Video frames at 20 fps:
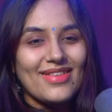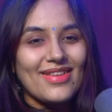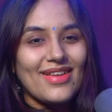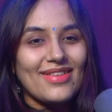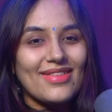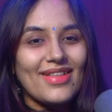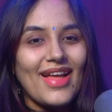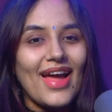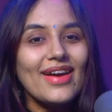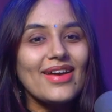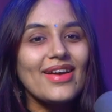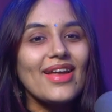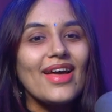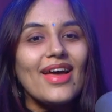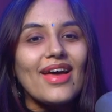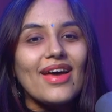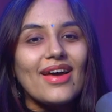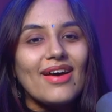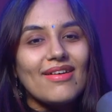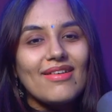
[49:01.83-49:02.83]
yes. I'd
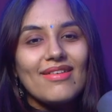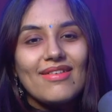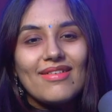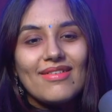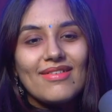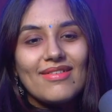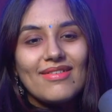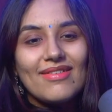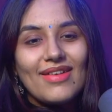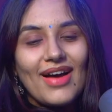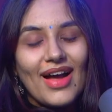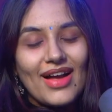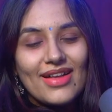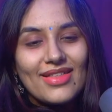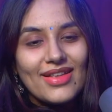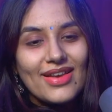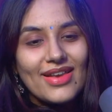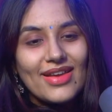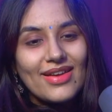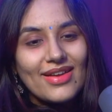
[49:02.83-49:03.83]

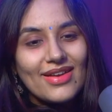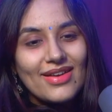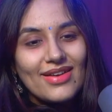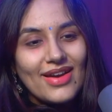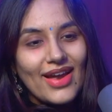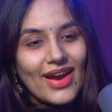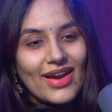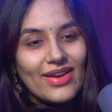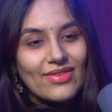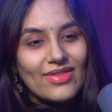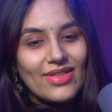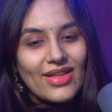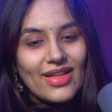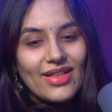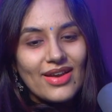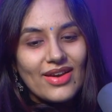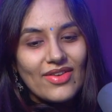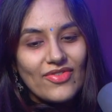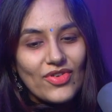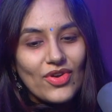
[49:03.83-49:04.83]
actually like to say
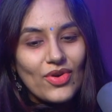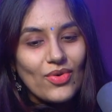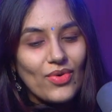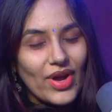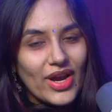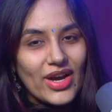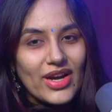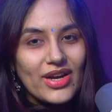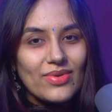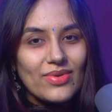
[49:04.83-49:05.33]
that if you're going into